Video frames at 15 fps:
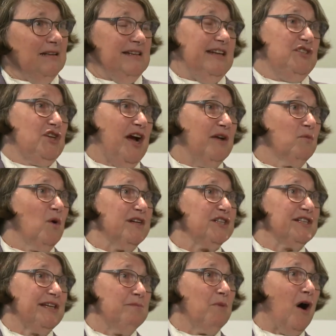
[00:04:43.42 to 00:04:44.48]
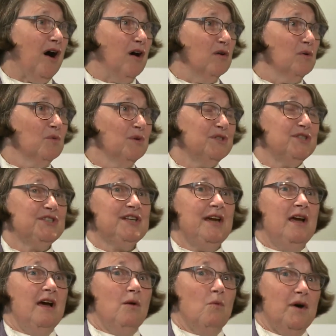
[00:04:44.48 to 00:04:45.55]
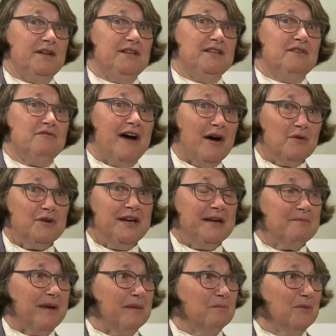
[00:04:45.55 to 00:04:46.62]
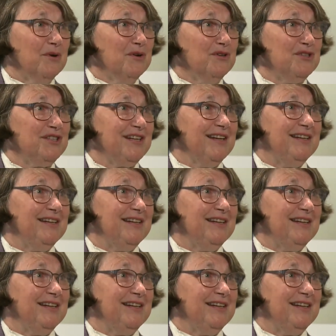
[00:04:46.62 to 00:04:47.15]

Like John Wesley Powell was one of the founding members,